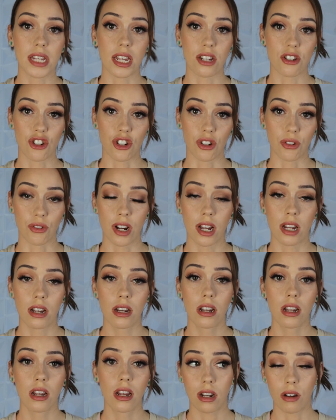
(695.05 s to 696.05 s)
against
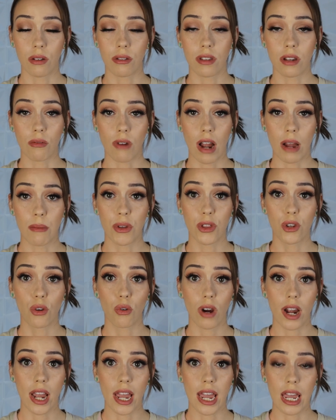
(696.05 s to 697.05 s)
children, you know, that rhyme with
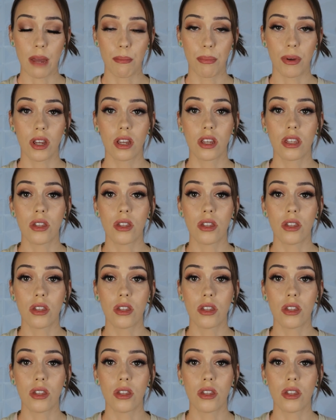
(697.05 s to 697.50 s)
grape,